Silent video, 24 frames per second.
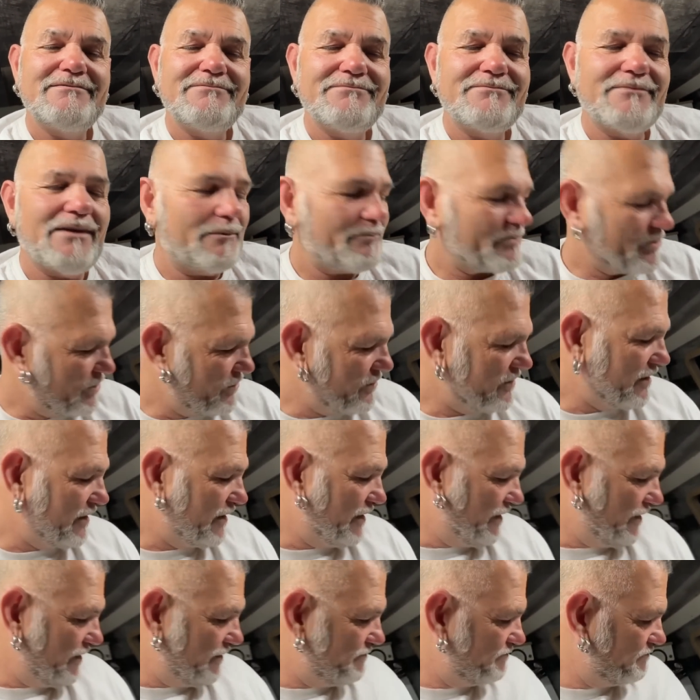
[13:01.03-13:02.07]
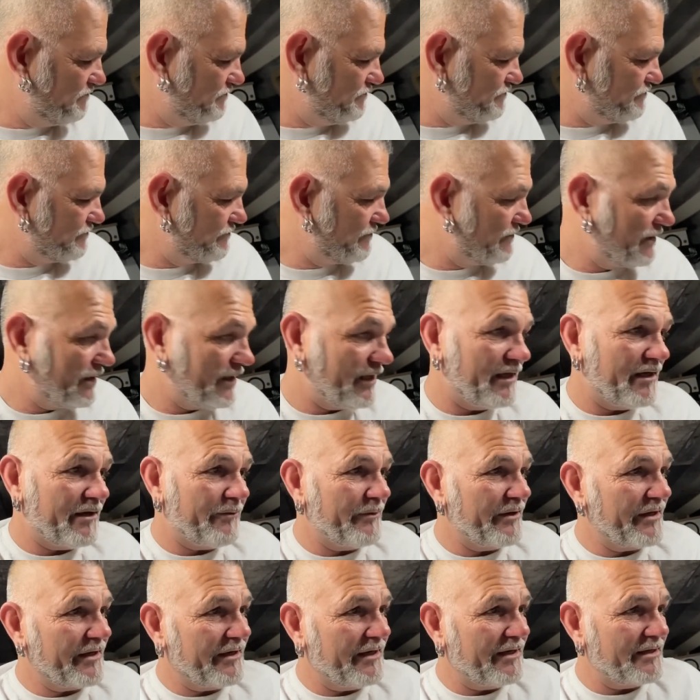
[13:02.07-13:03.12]
I'm sure you get it.
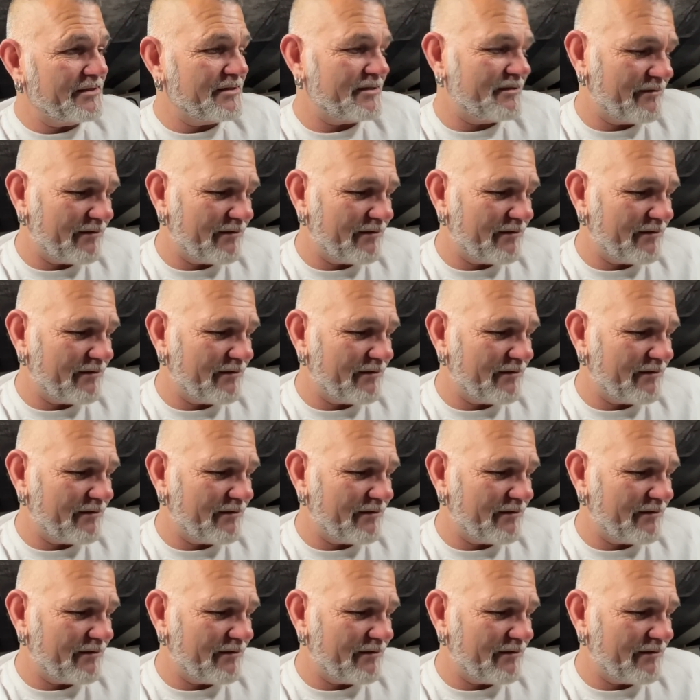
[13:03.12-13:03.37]
Anyway, guys,